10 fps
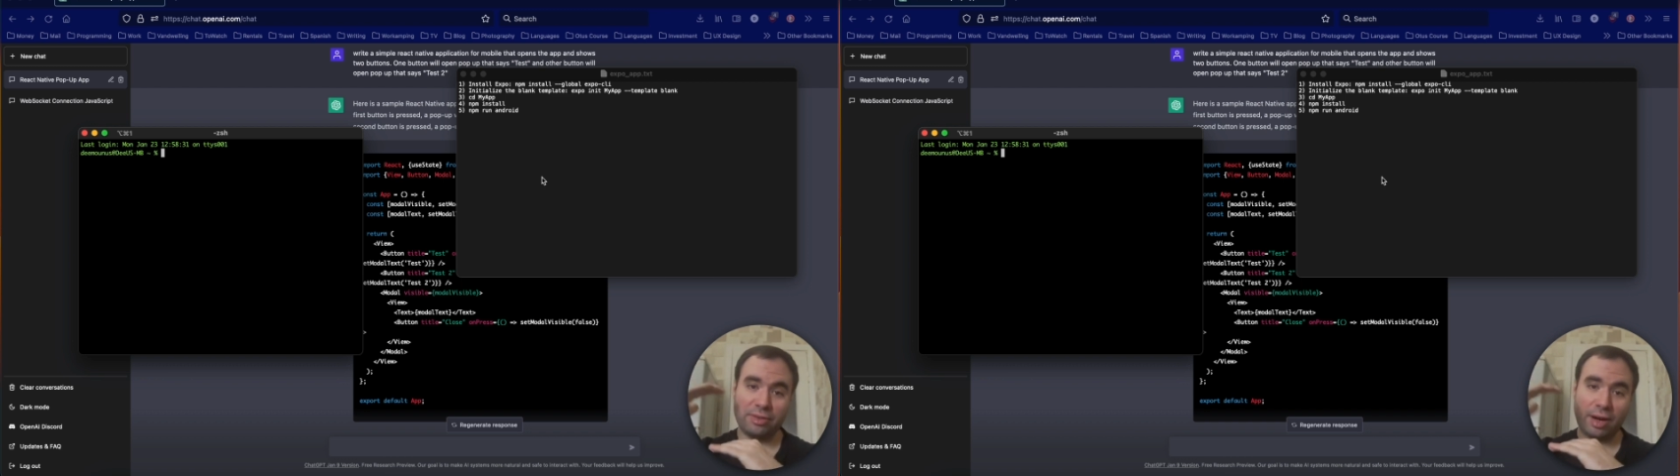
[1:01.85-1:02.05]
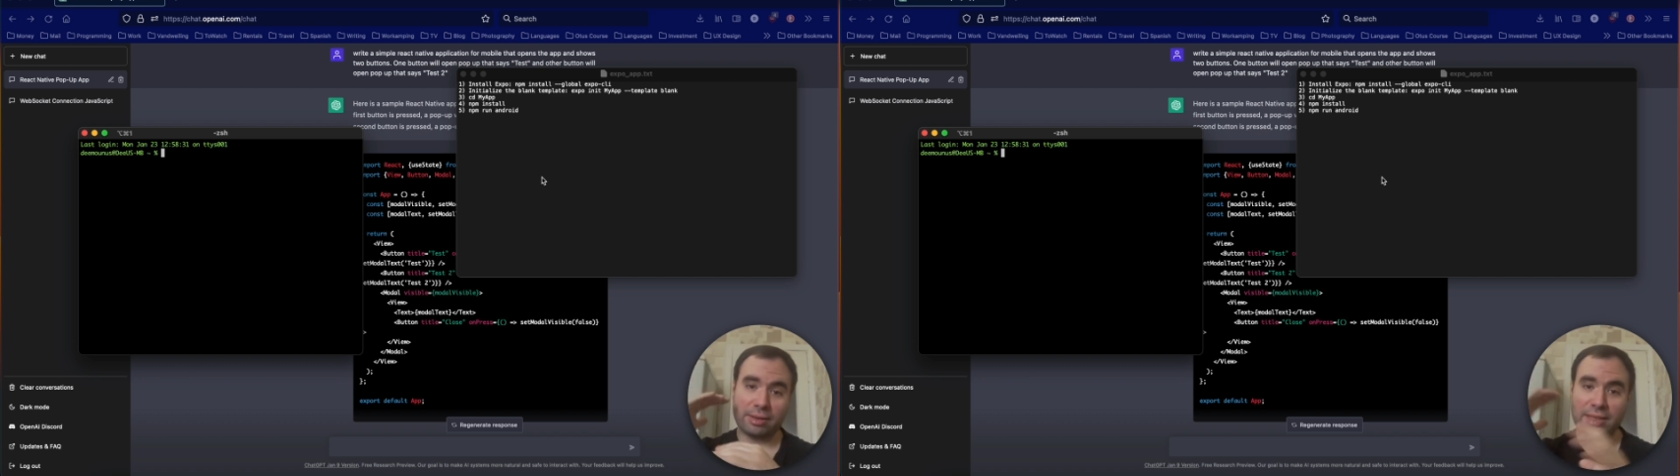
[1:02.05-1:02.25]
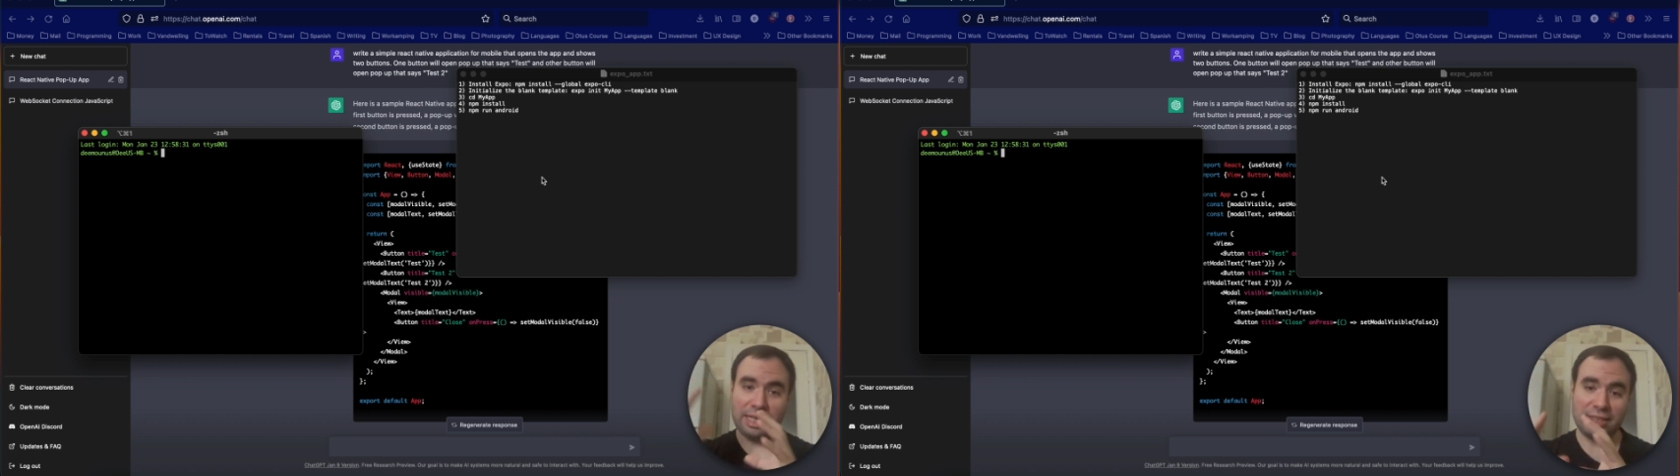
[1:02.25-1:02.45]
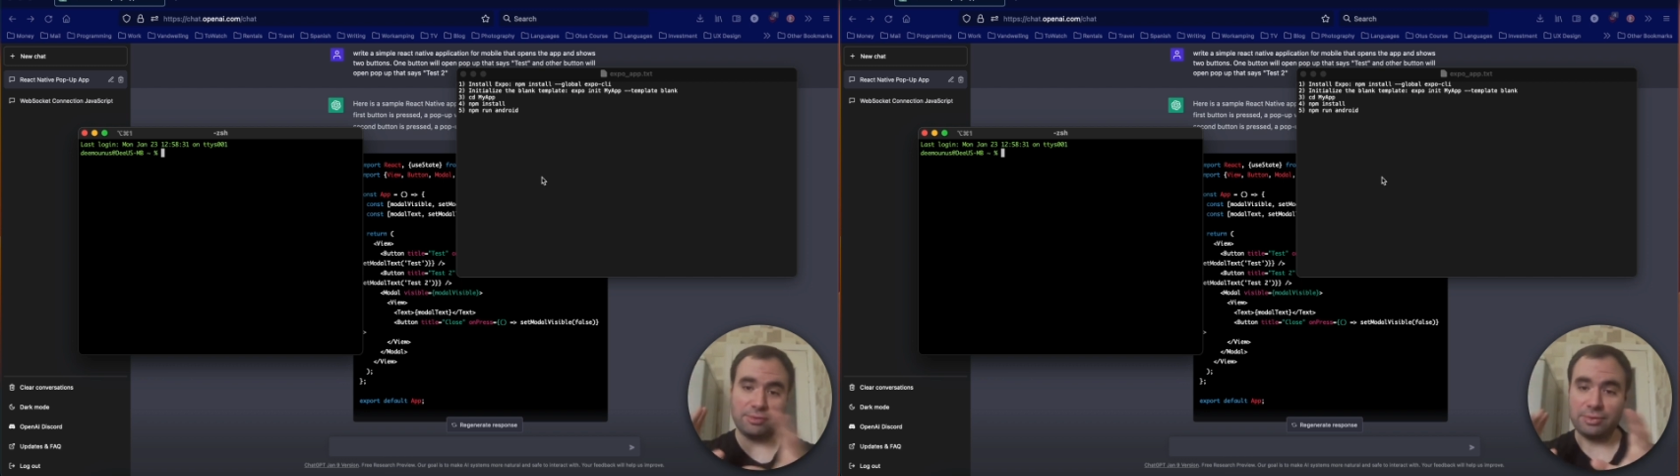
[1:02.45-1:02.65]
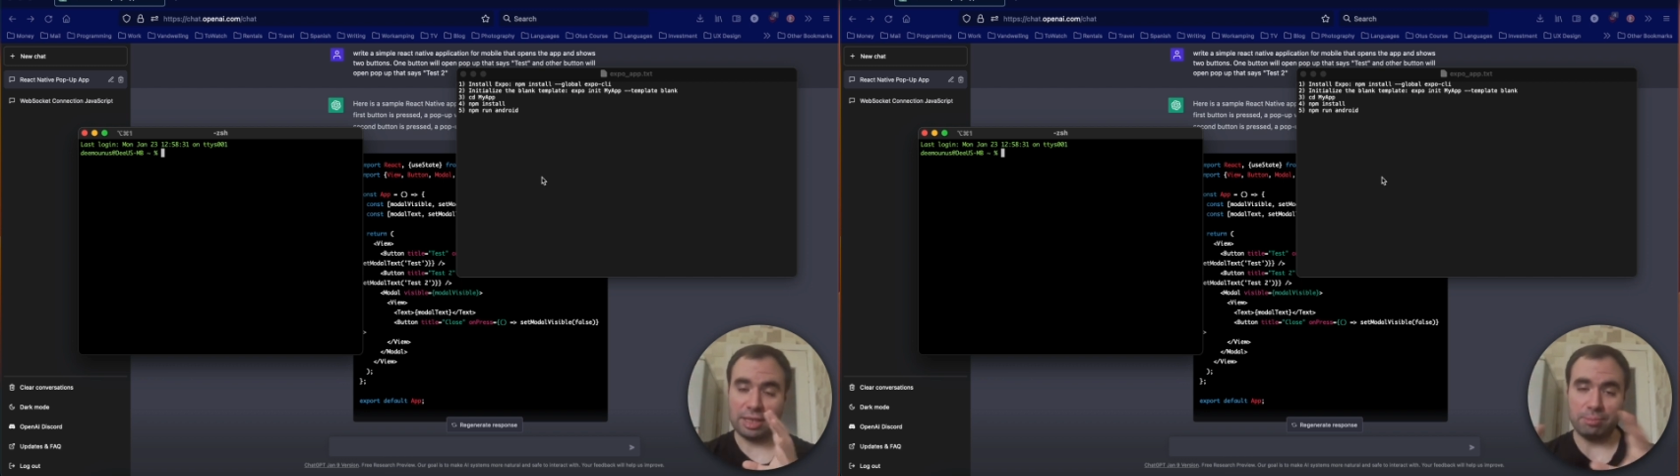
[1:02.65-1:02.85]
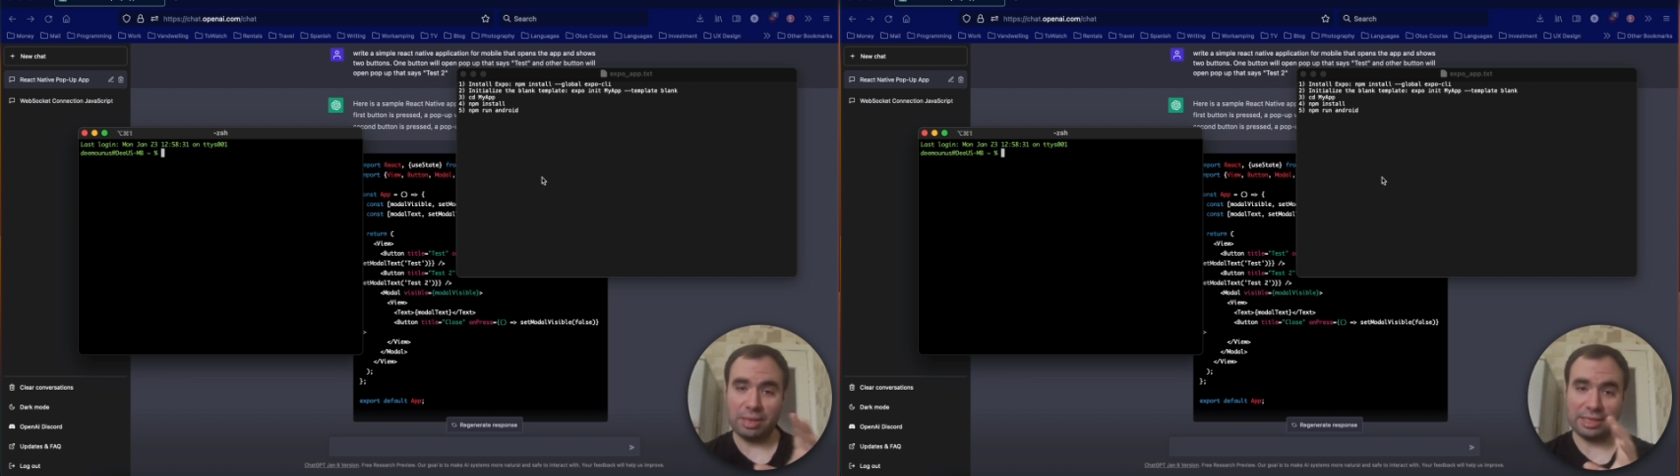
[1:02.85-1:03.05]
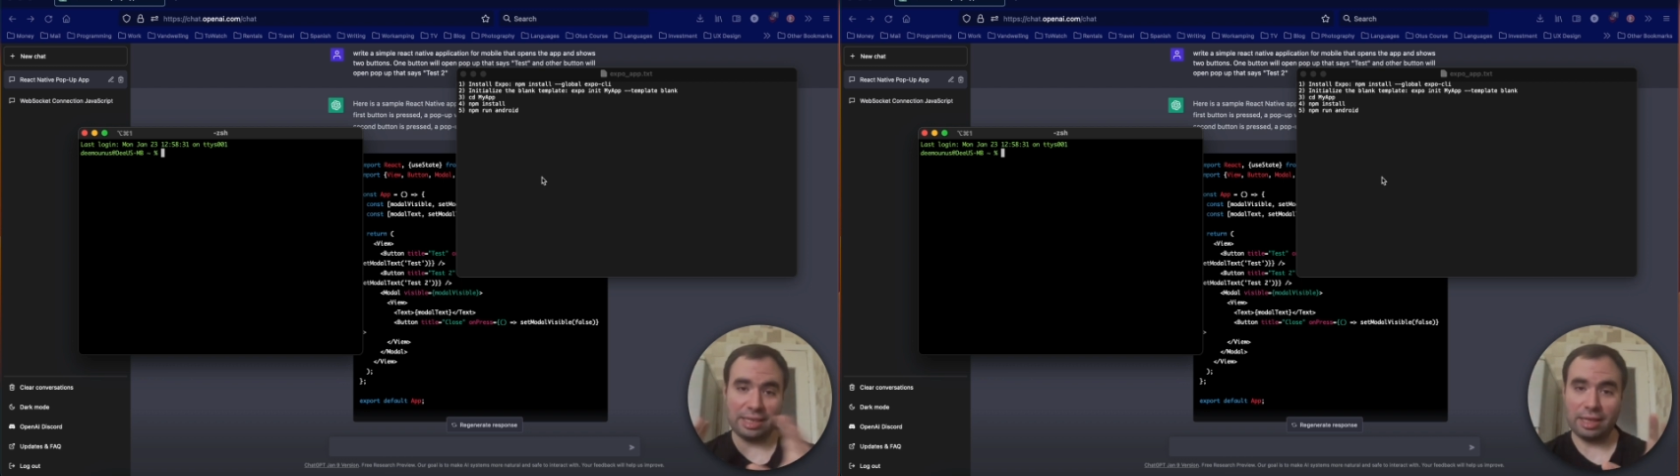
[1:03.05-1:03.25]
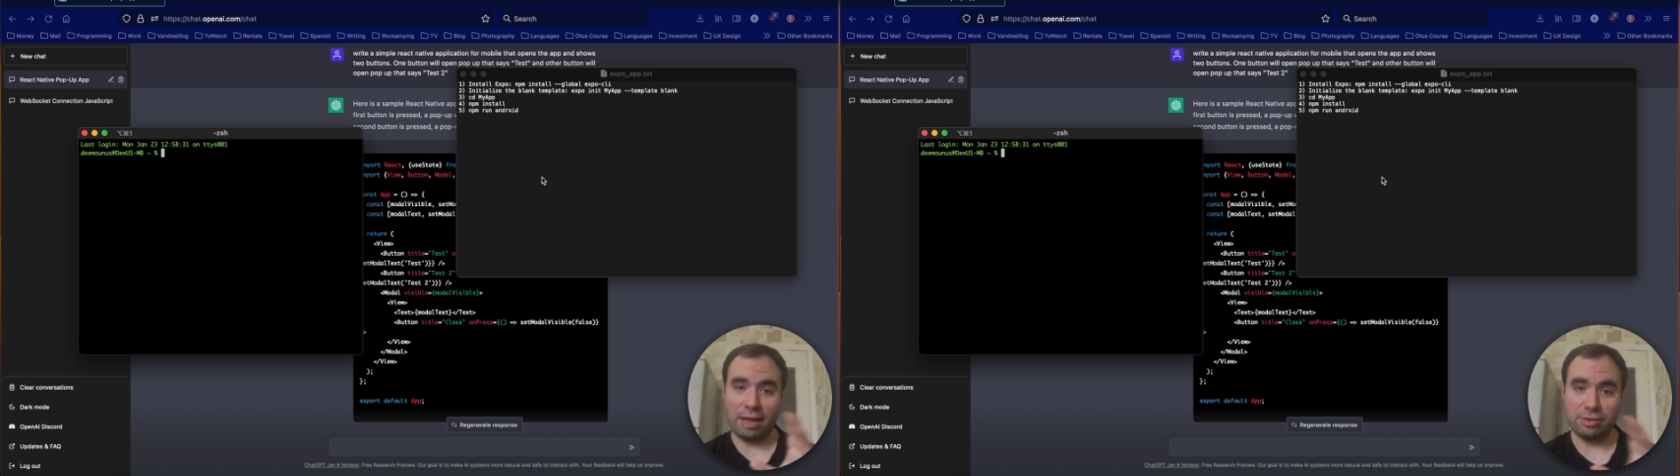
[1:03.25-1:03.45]
the React Native that
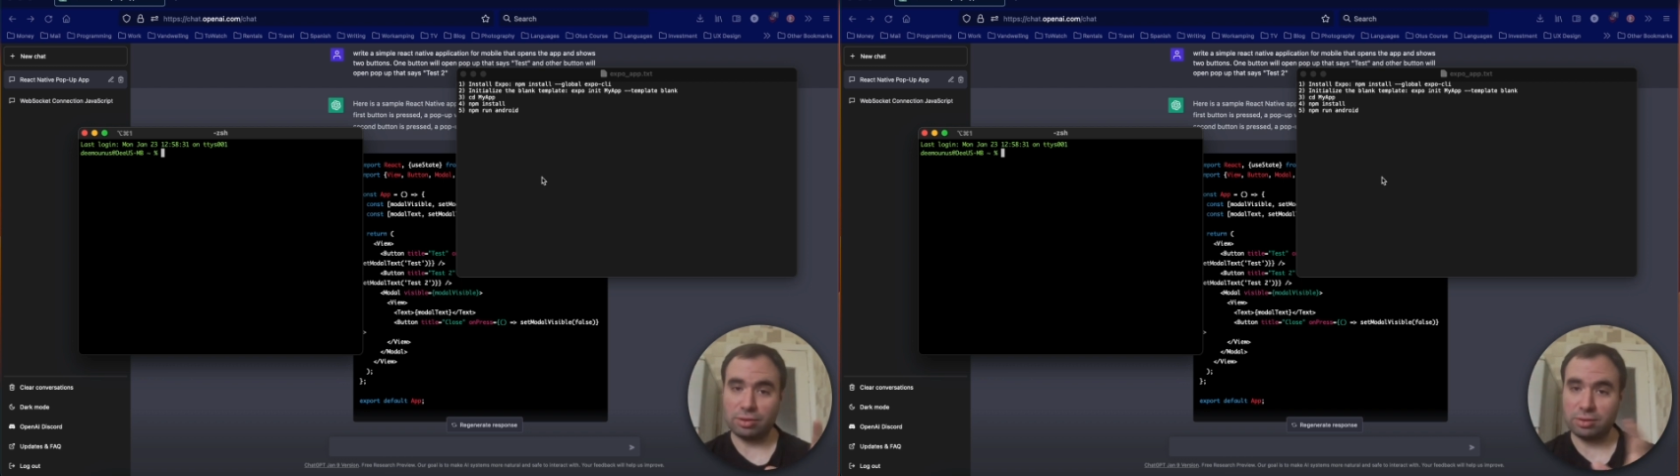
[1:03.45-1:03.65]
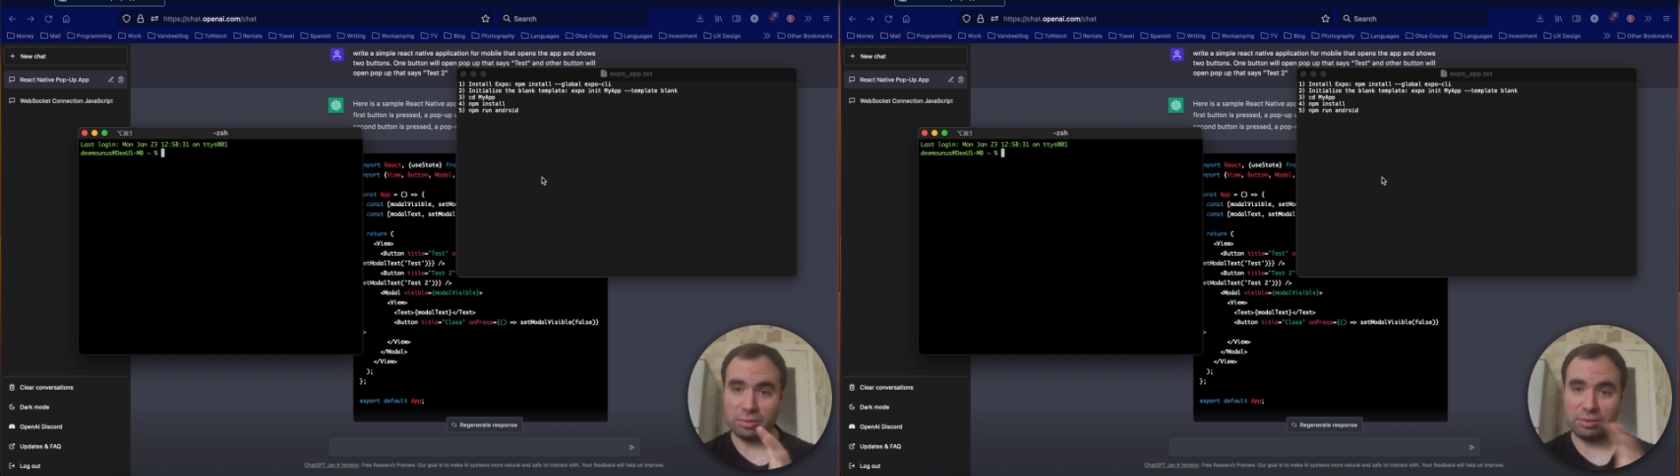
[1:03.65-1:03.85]
basically allows you to